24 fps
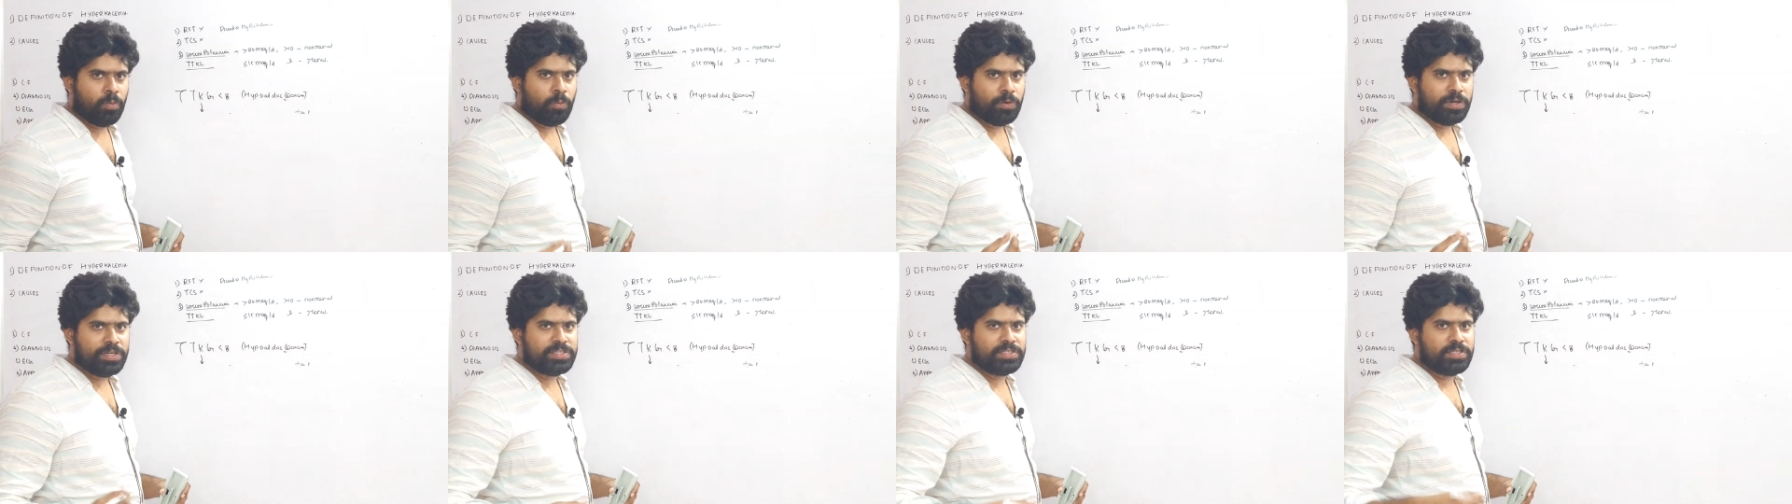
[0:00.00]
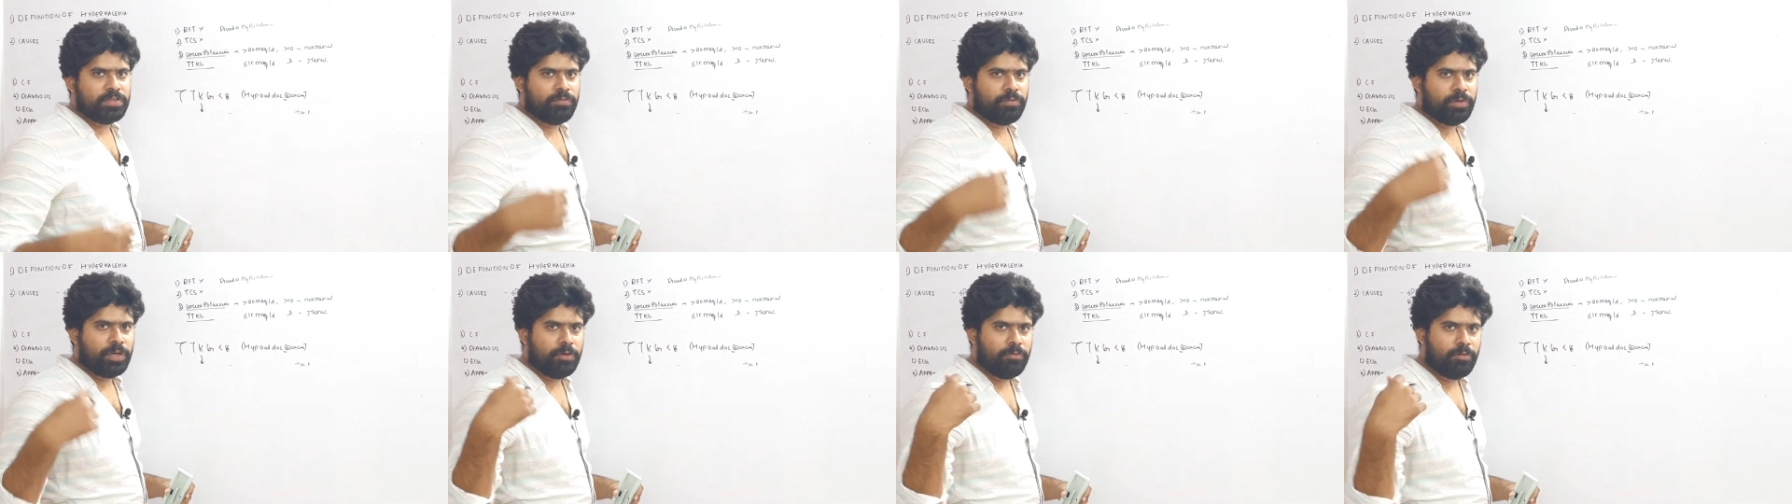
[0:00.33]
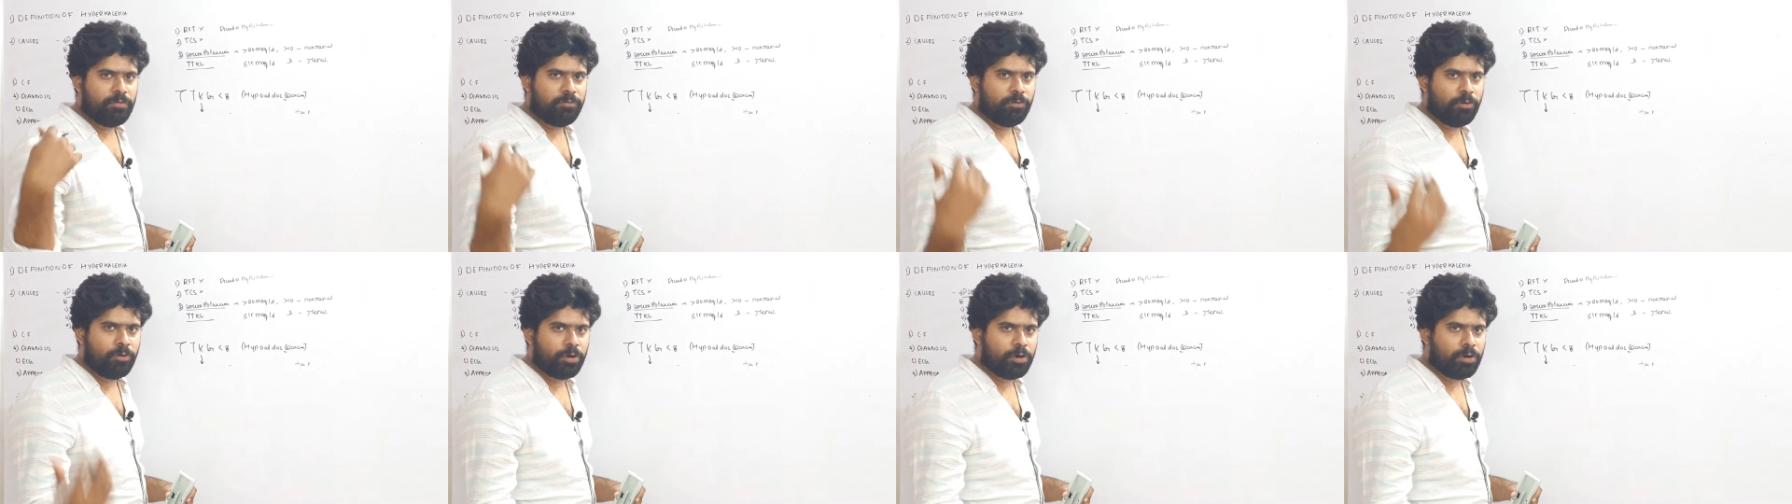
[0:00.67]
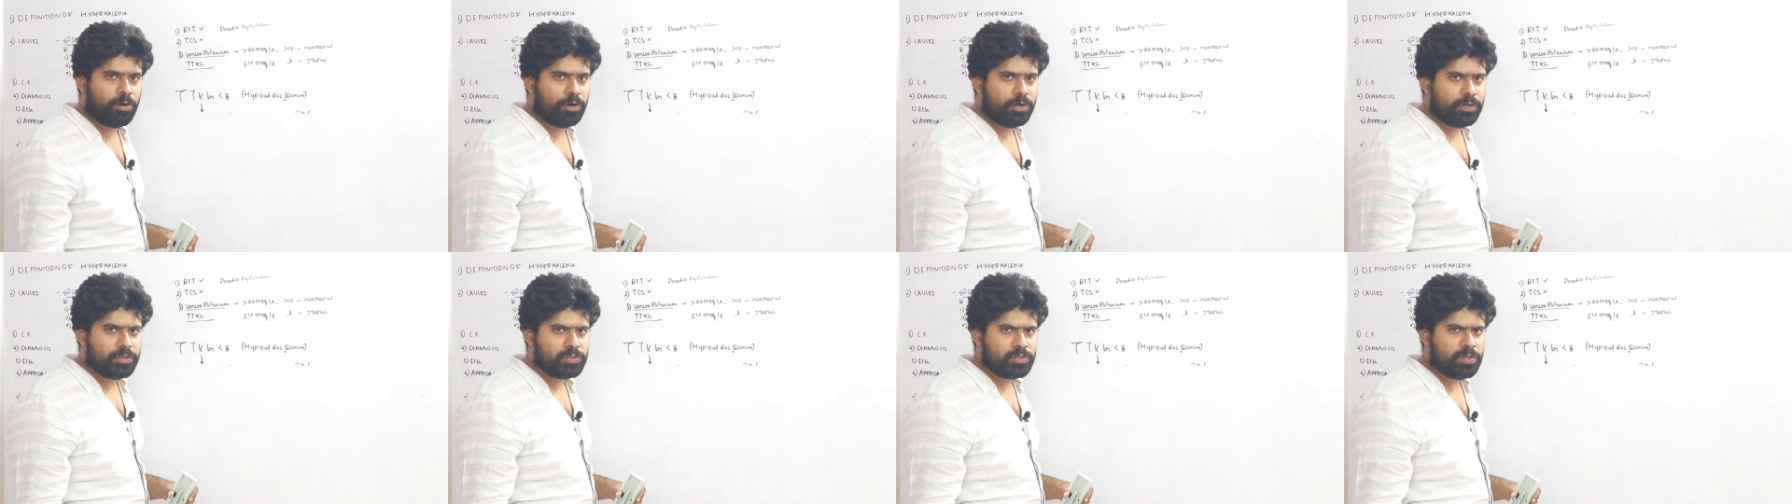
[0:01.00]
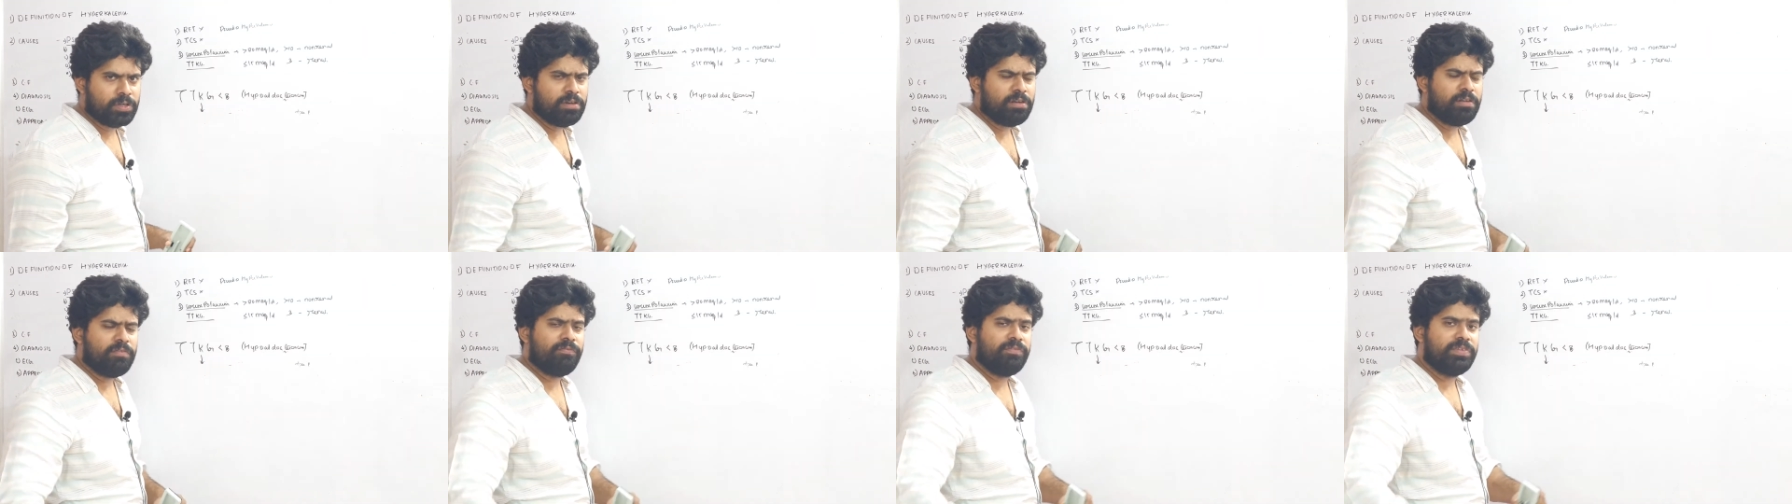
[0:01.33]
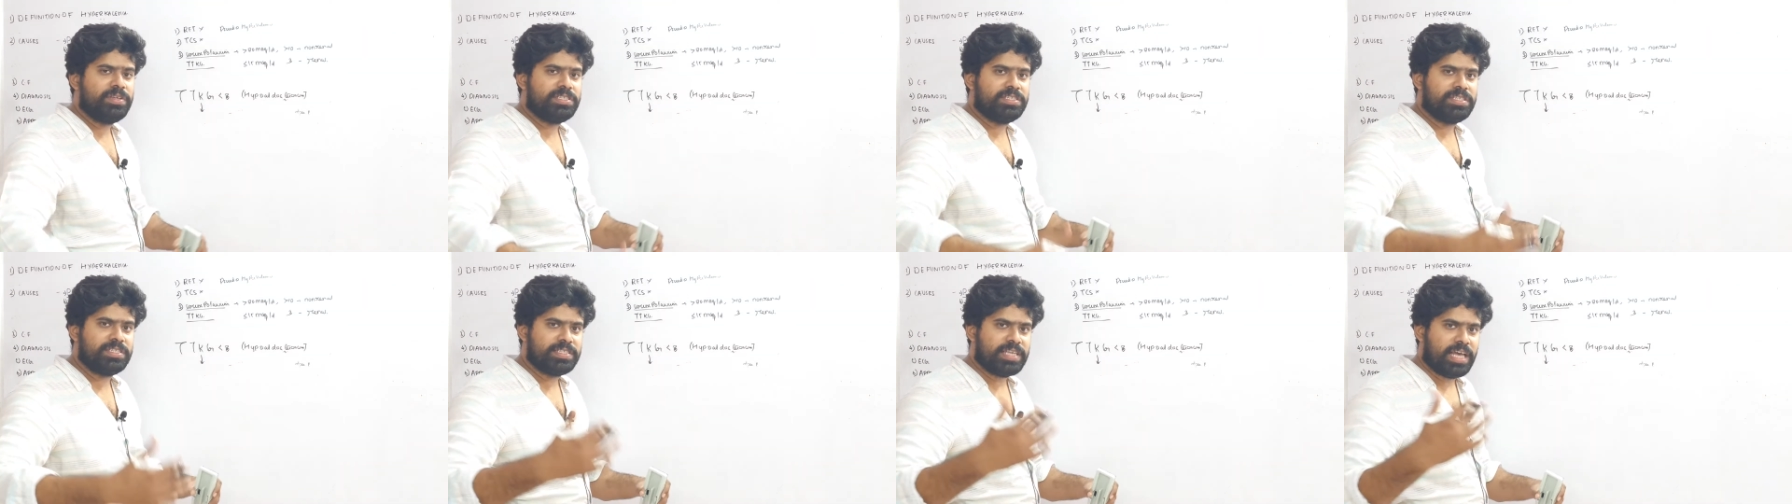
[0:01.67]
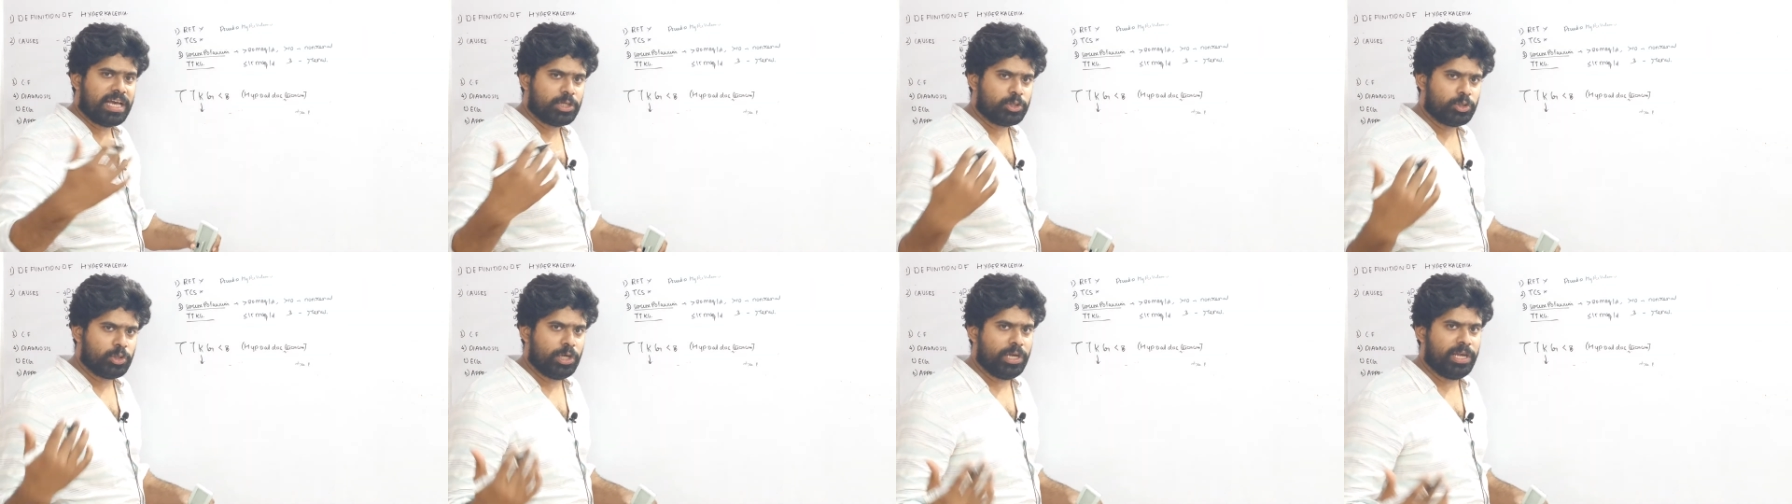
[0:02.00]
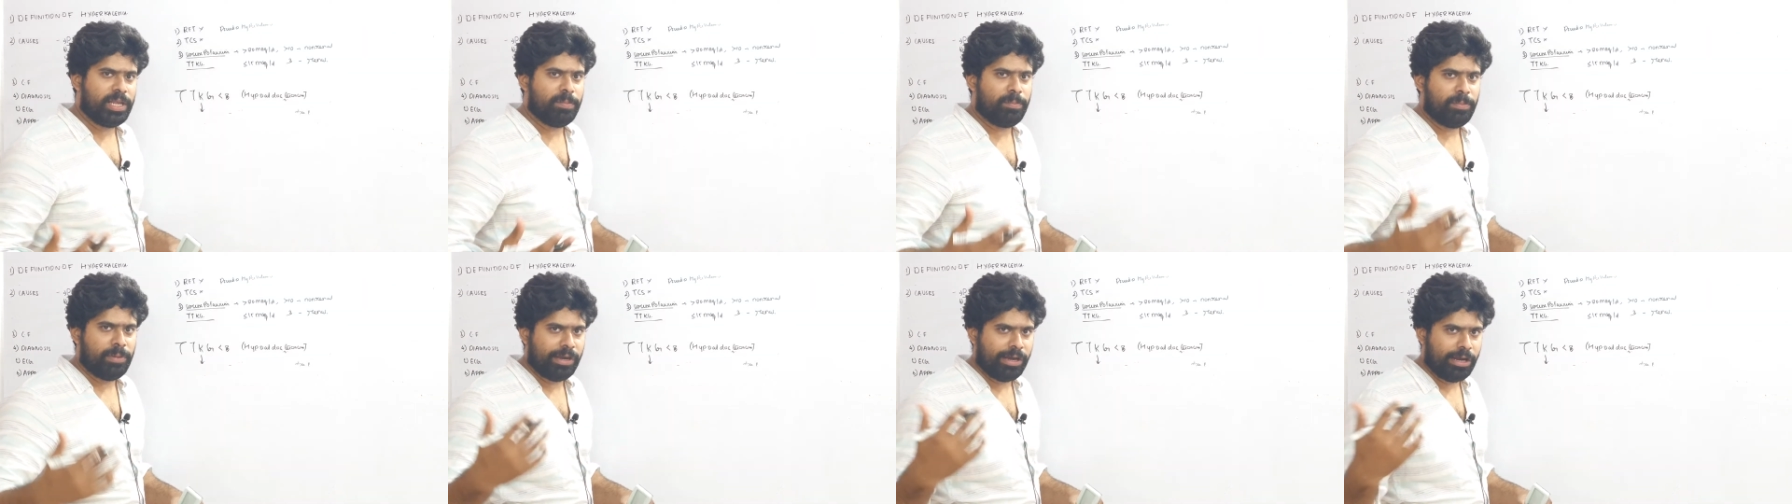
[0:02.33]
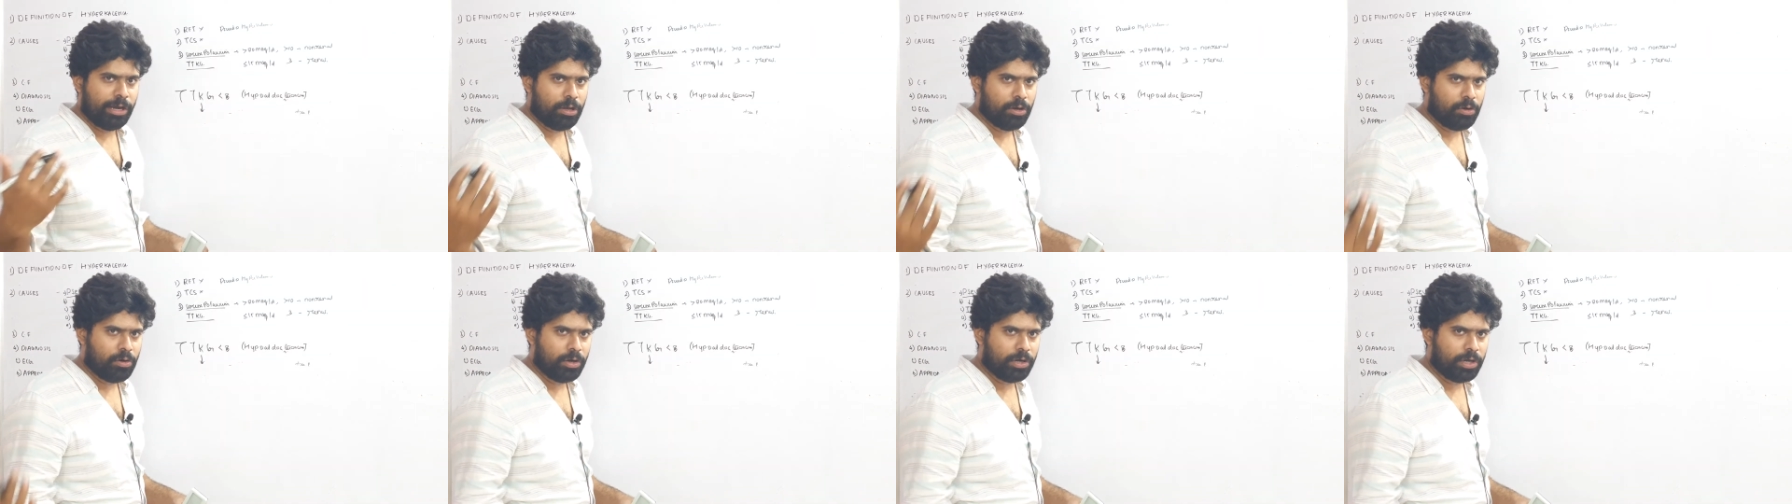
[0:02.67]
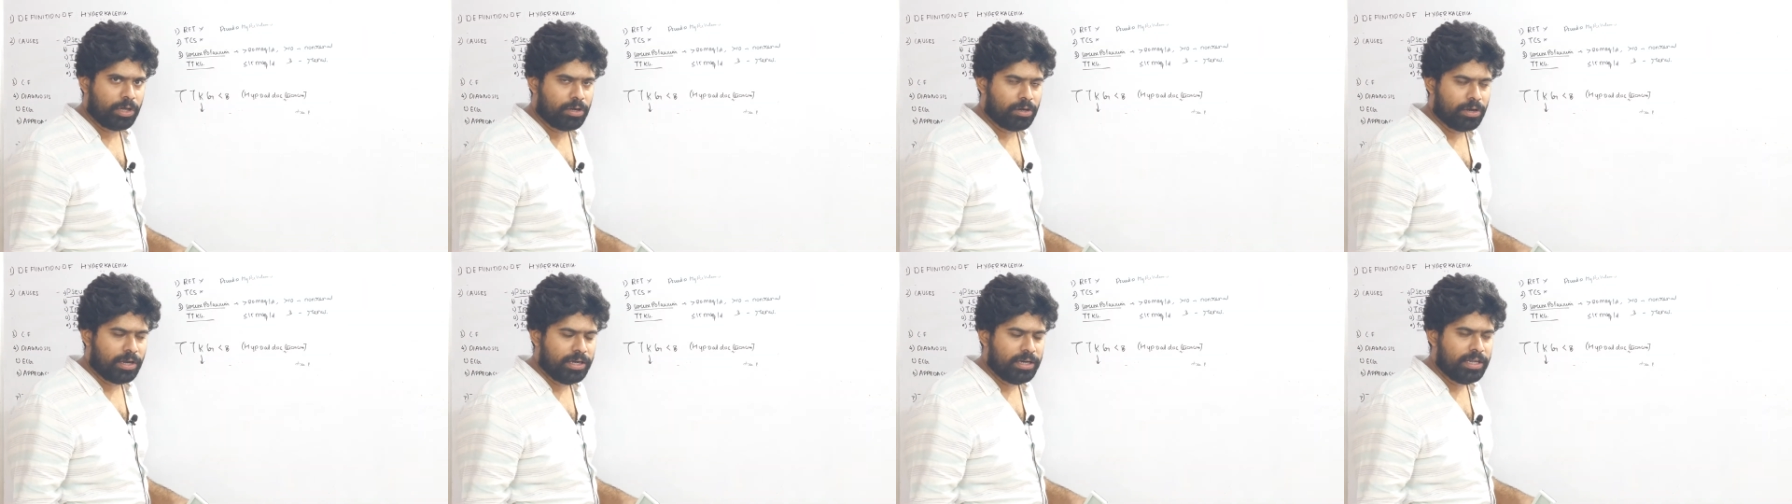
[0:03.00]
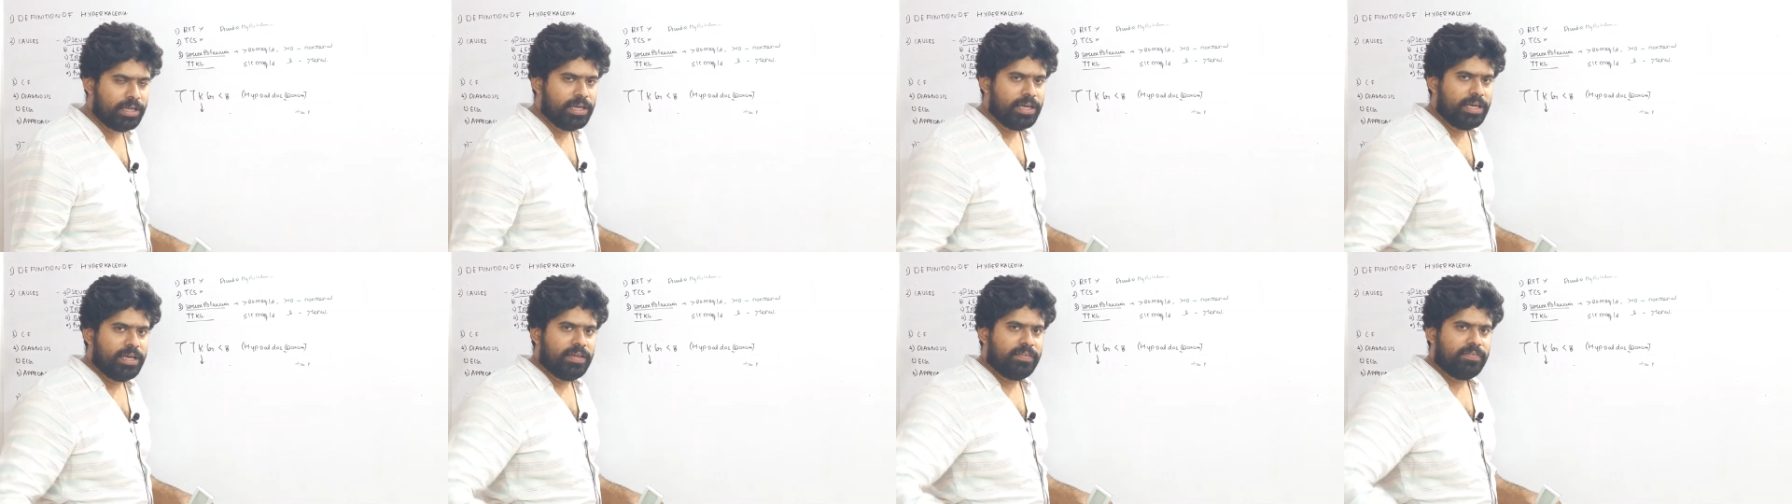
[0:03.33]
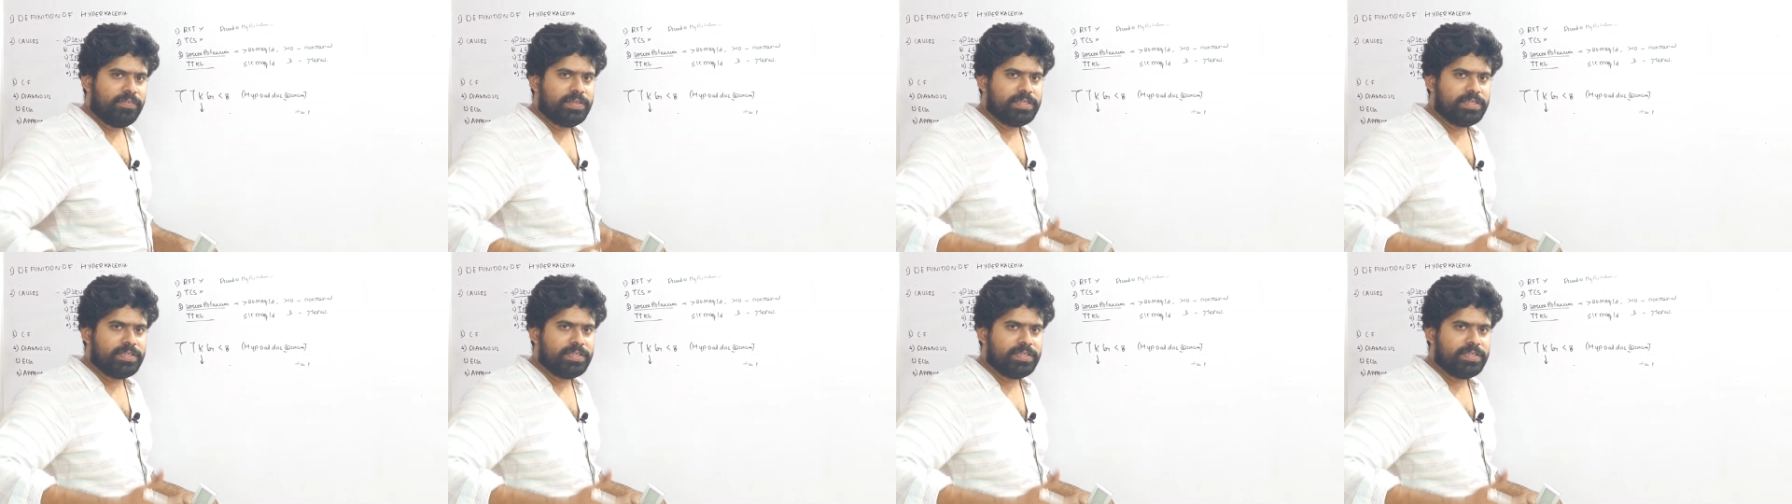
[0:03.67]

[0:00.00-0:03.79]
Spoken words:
Once if you give a fluorocortisone, which is actually a mineralocorticoid,